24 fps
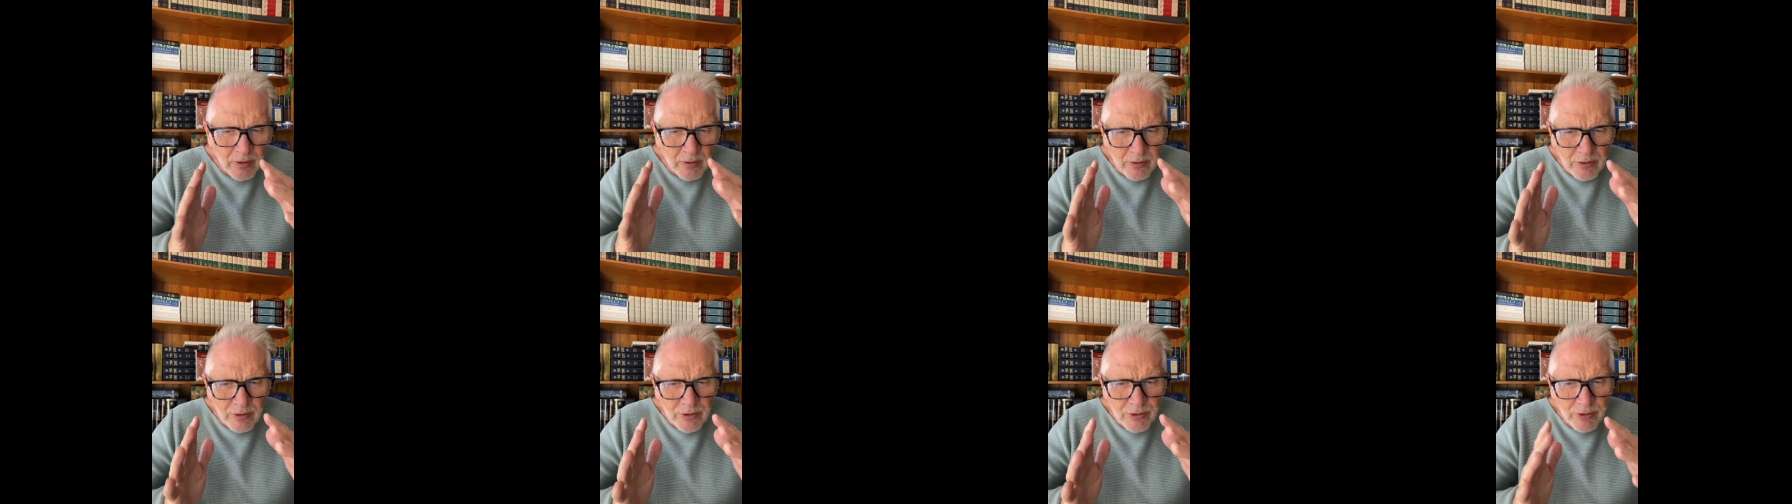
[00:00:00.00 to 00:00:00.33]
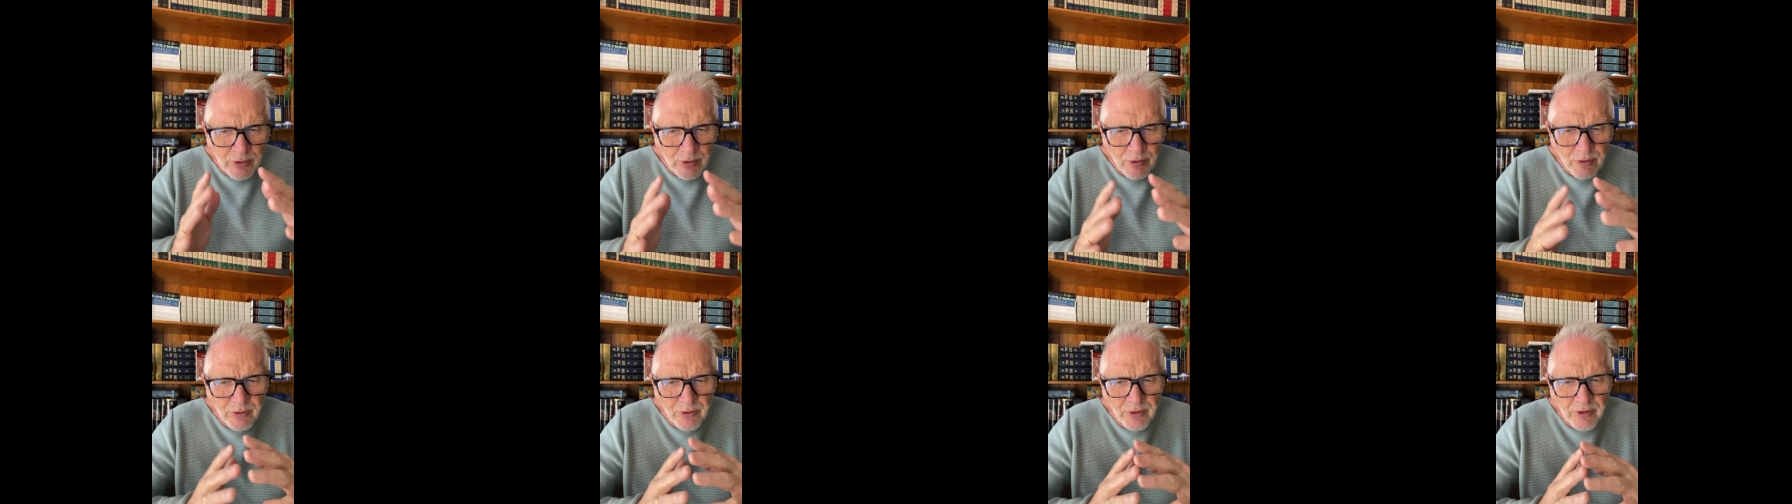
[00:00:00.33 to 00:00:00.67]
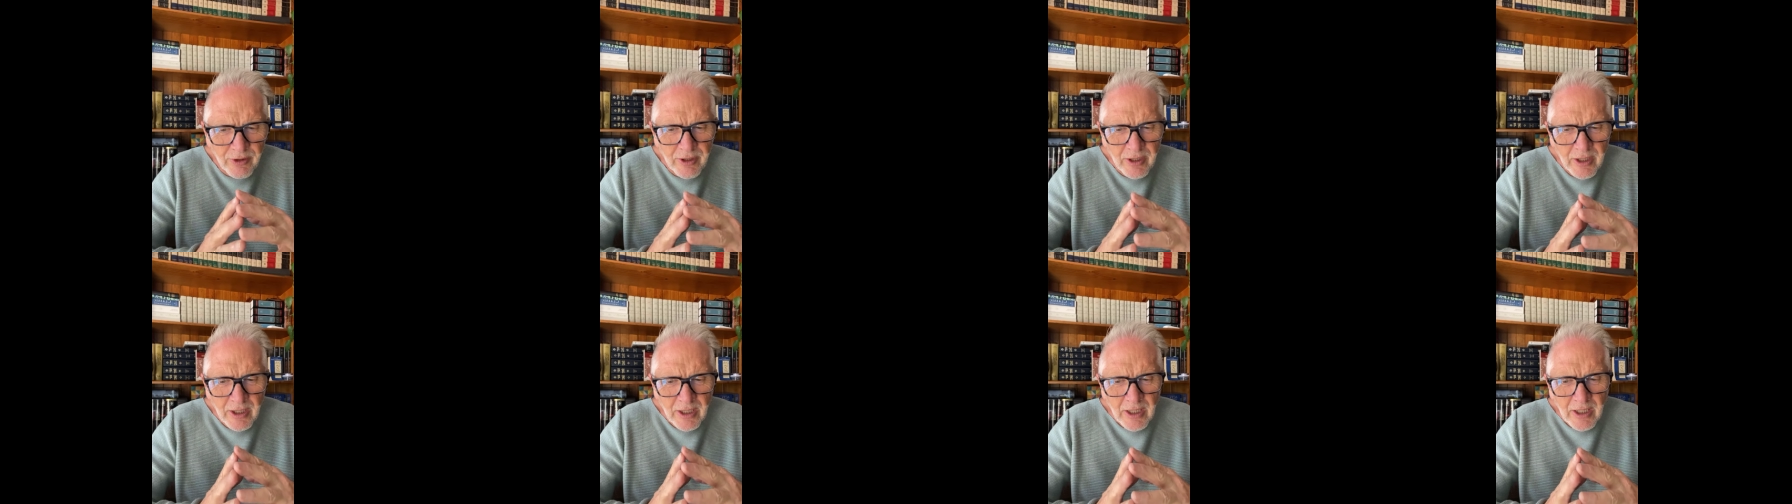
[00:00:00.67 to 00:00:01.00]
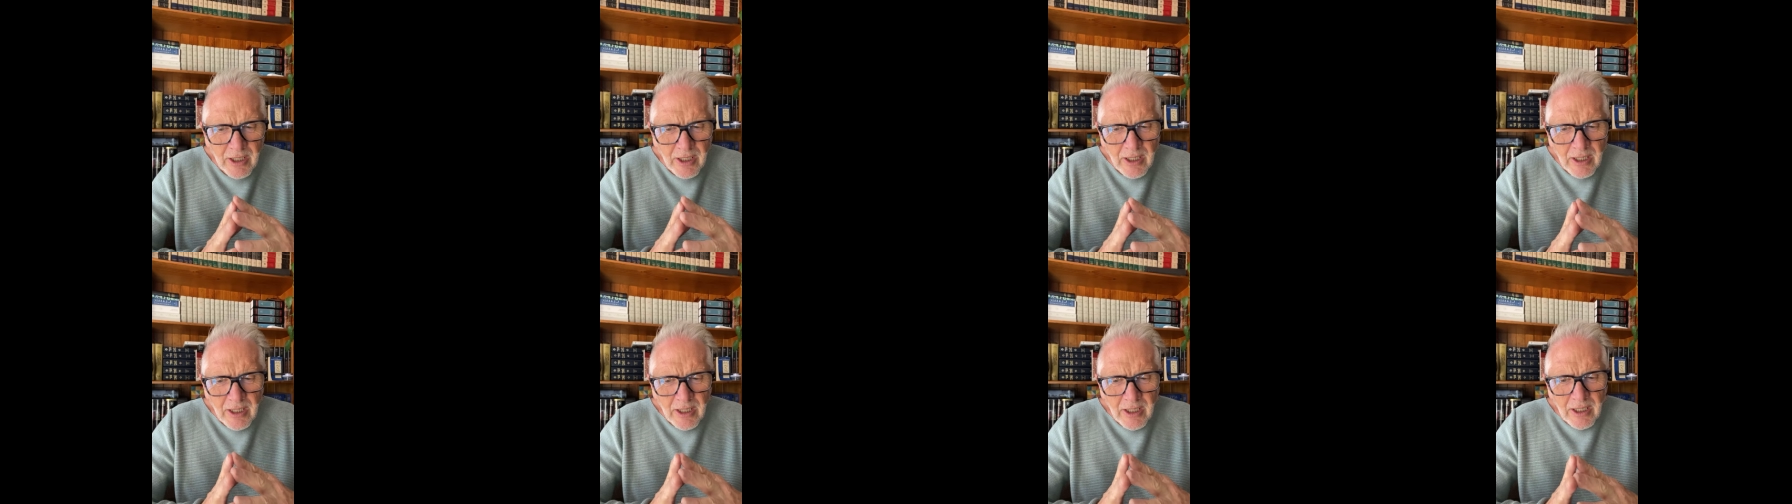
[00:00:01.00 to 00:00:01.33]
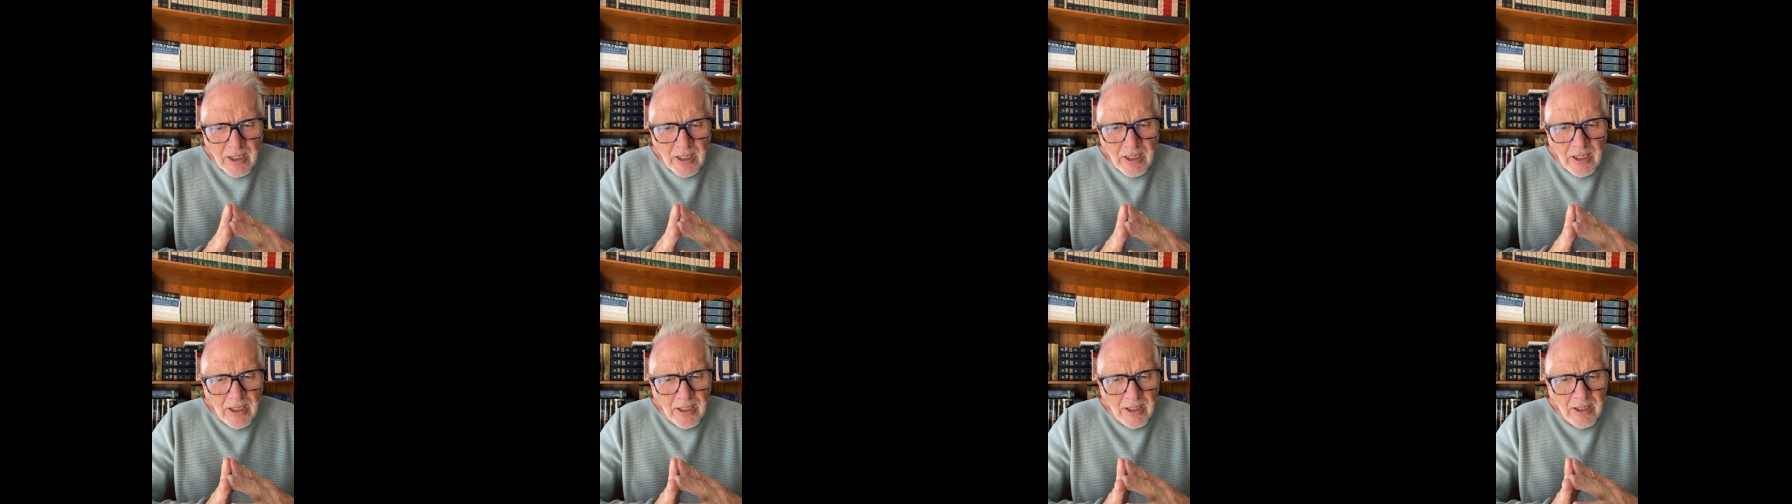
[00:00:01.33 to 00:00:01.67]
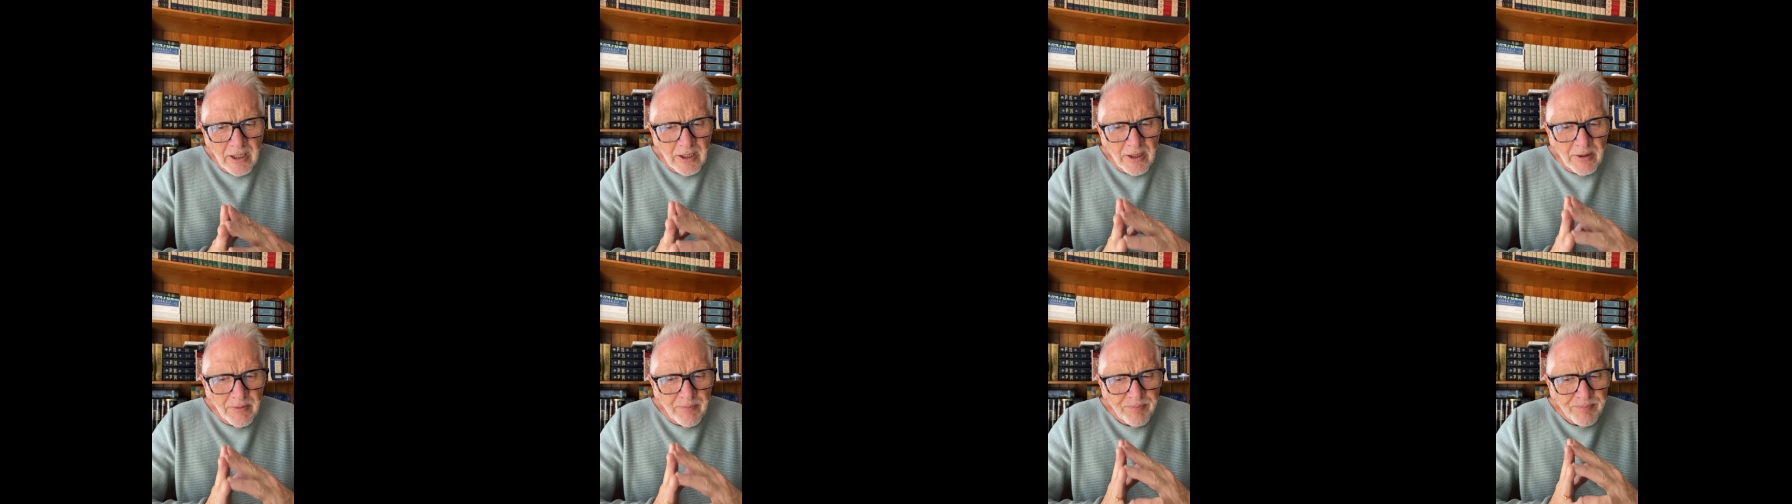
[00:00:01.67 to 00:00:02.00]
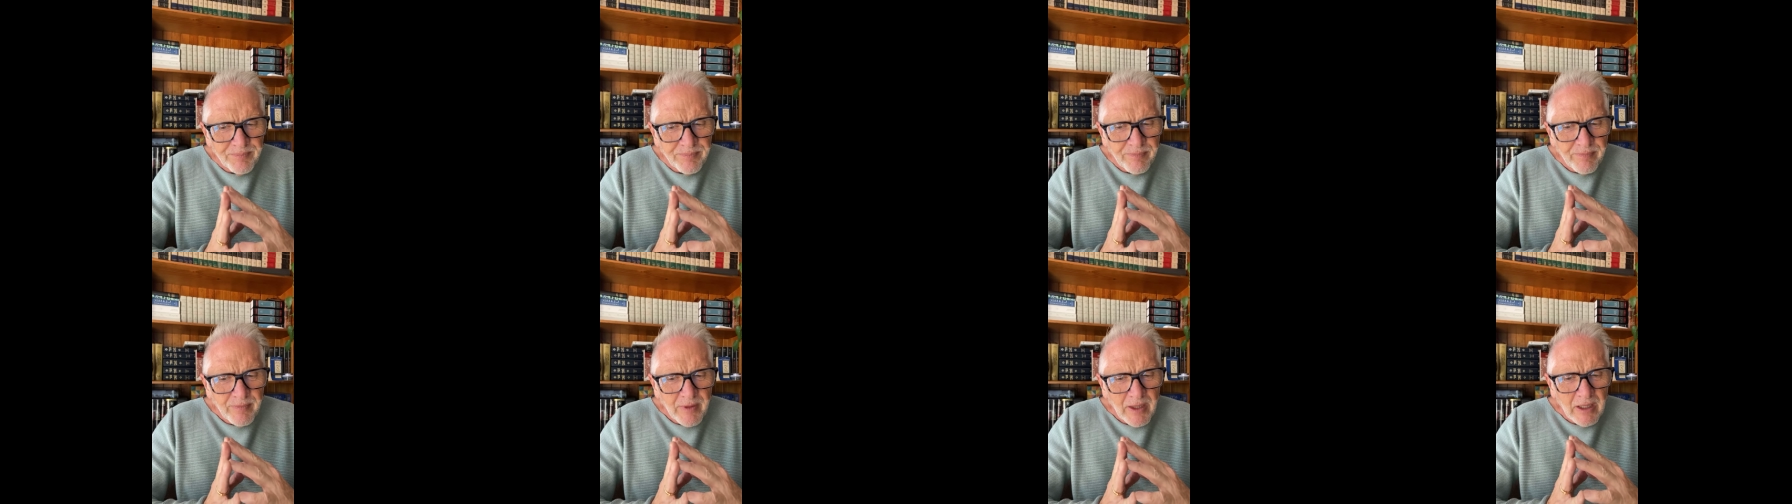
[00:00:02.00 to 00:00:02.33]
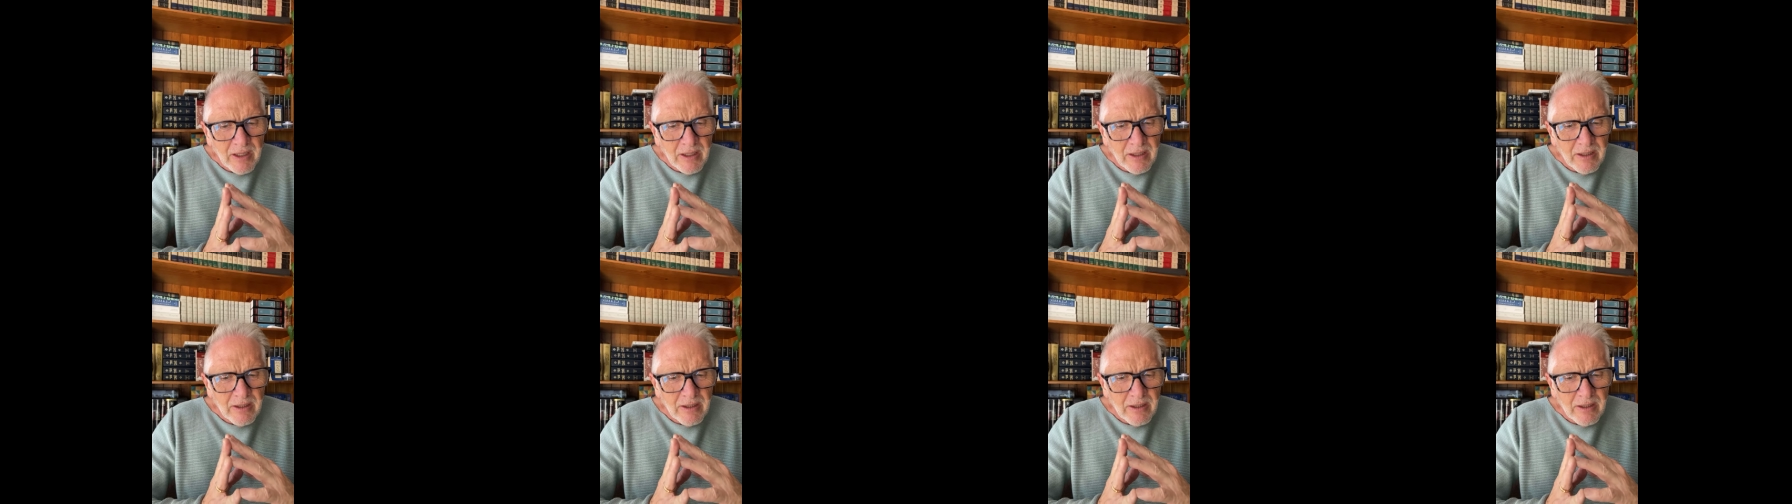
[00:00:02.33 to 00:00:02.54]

and their own truth, uh,